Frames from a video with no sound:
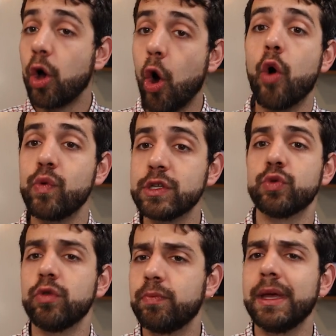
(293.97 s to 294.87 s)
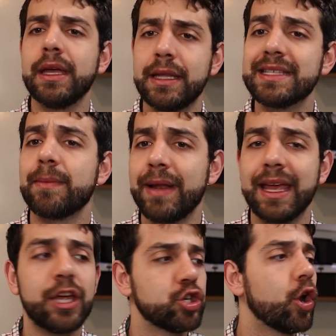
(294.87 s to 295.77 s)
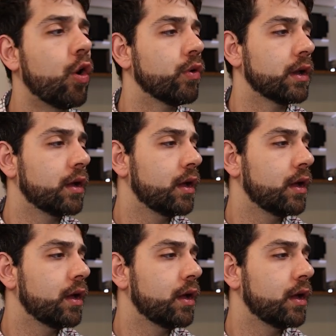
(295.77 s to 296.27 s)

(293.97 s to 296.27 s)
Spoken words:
always would be this application on.